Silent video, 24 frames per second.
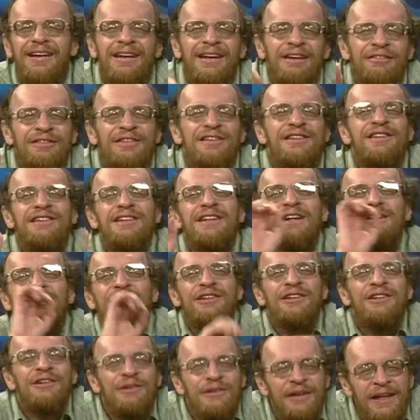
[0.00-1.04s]
if the
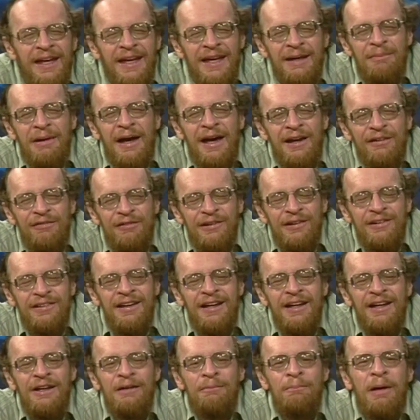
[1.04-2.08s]
CO2 came out of our
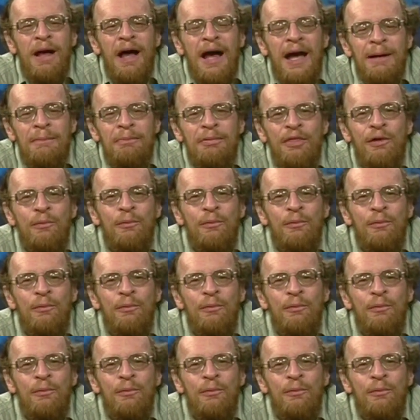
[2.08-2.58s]
tailpipe